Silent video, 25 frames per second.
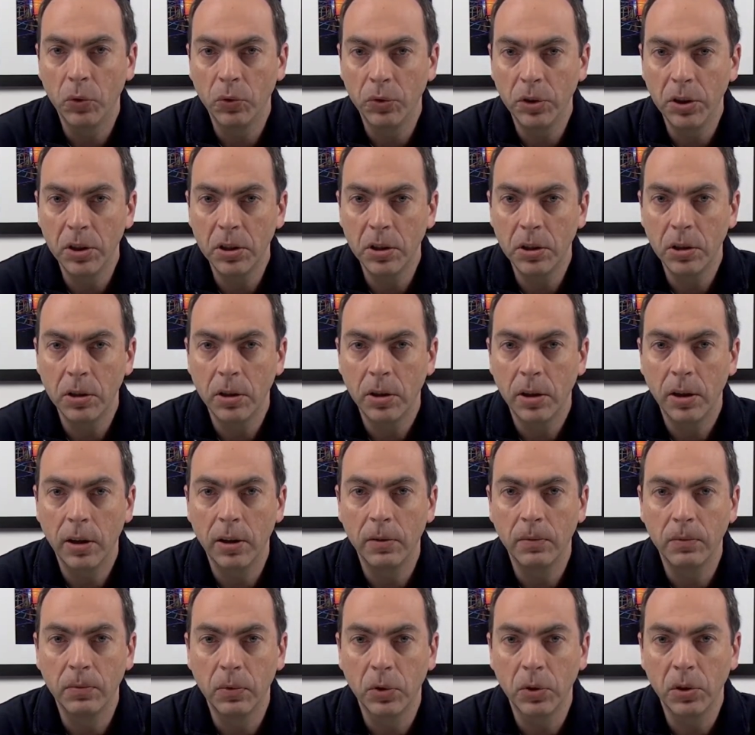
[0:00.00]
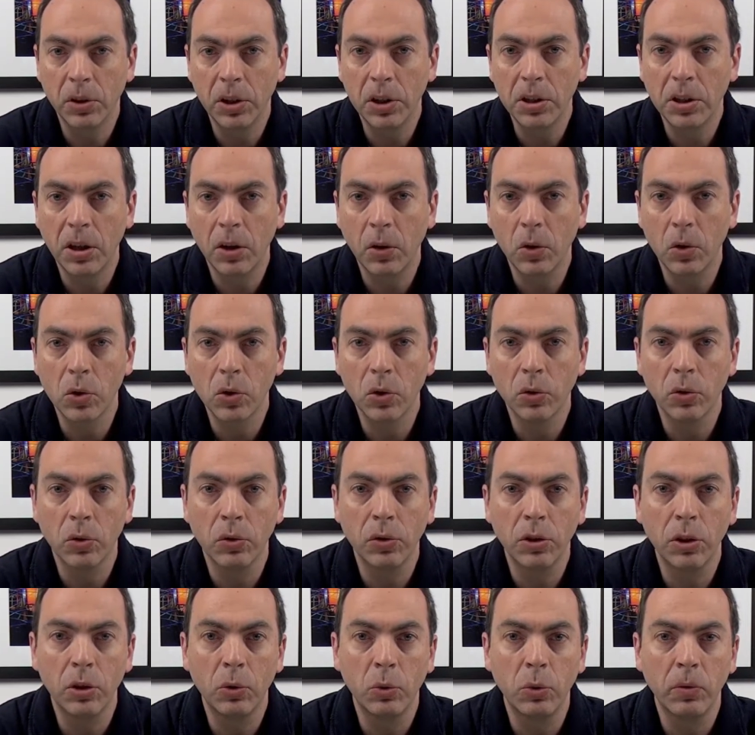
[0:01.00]
this. And for this, I also
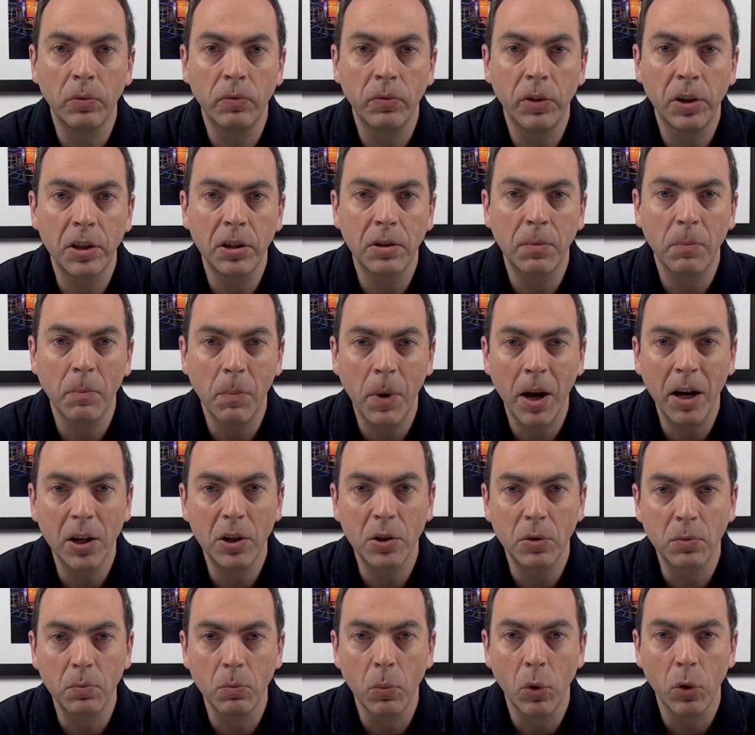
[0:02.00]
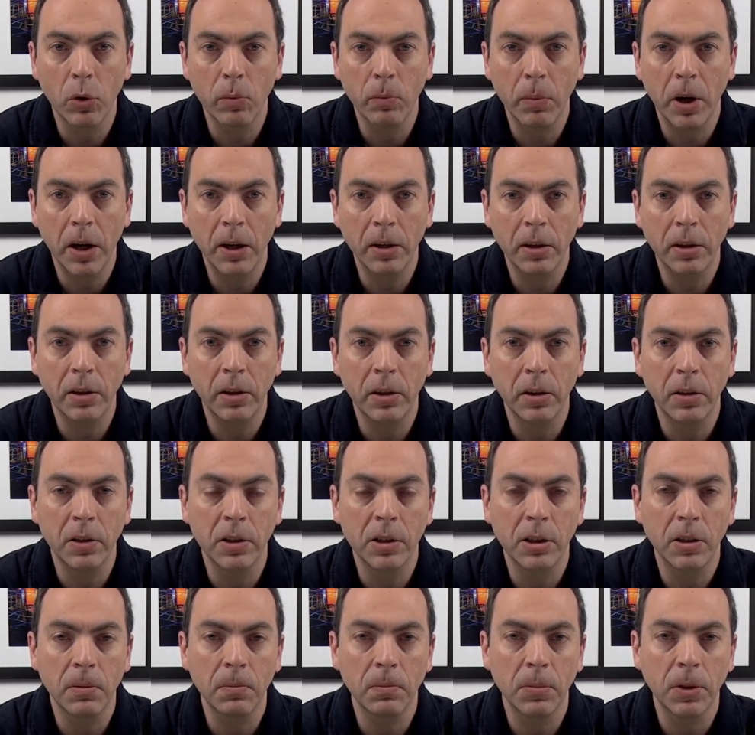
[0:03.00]
don't need to invest much more money in
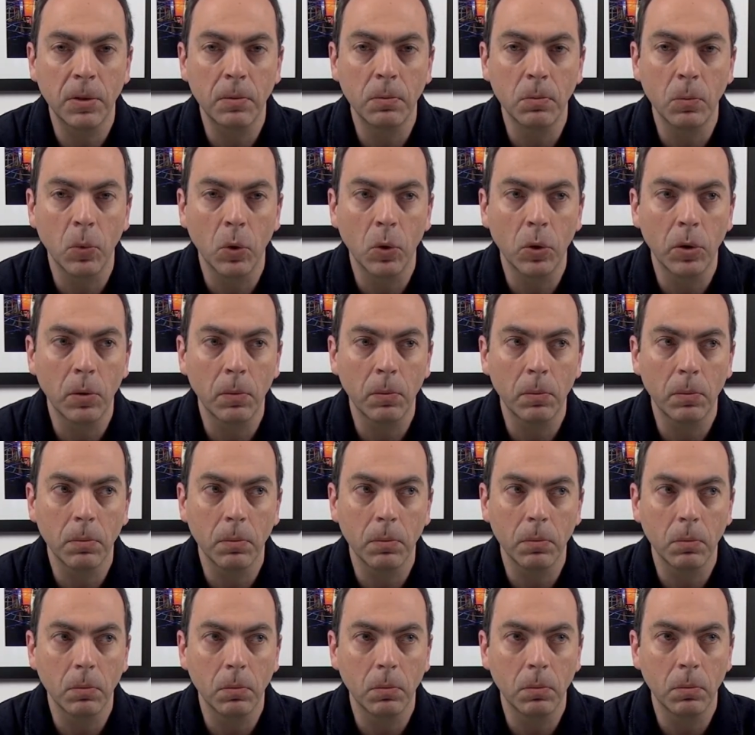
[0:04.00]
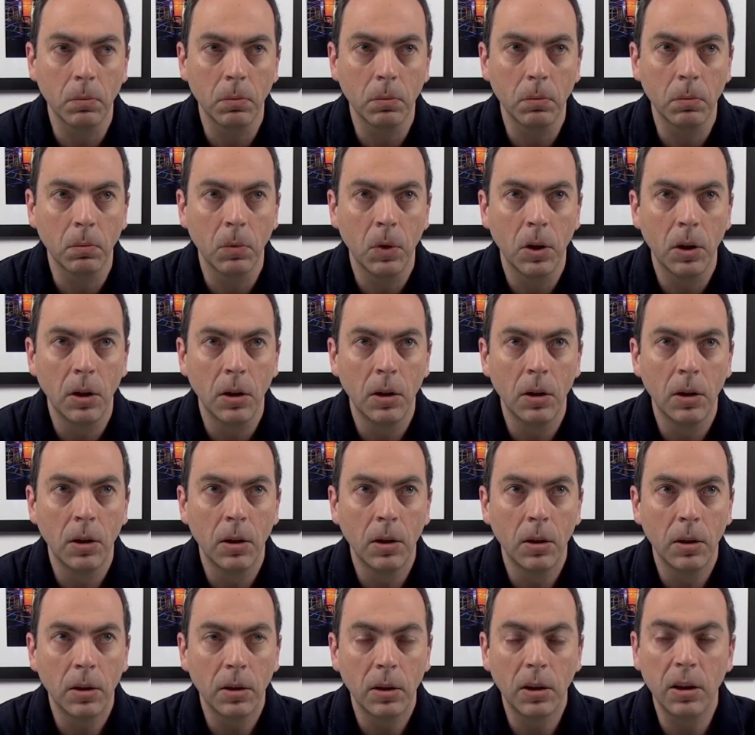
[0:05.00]
something more,
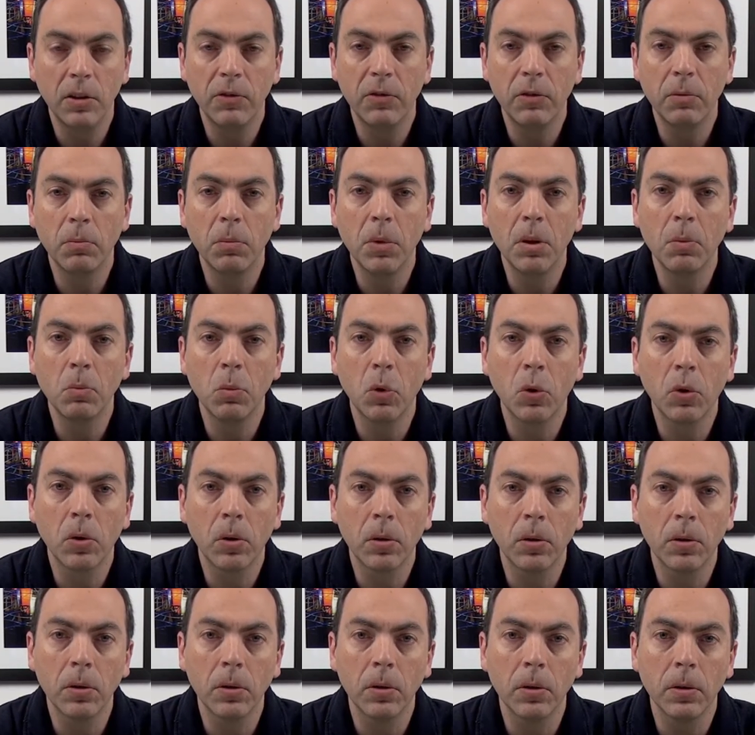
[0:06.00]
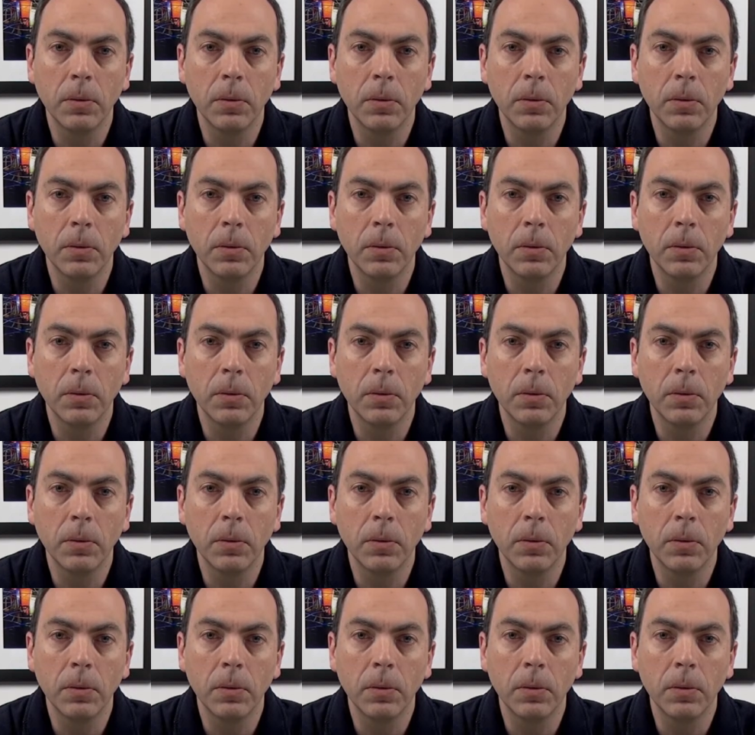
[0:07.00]
giving me more,